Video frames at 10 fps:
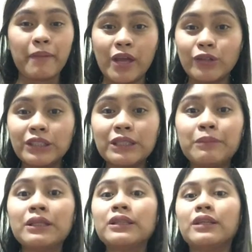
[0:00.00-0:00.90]
May
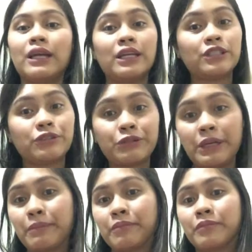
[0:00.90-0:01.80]
ultimate and
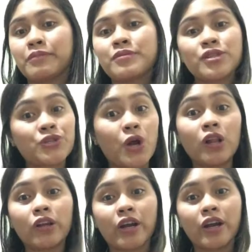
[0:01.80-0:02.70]
dream
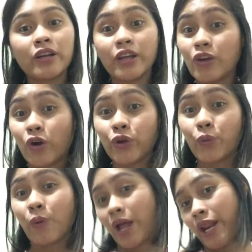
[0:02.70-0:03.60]
stroller, the
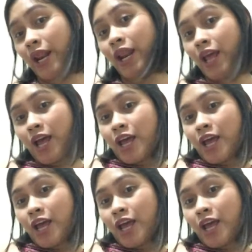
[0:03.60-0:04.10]
Yoyo one.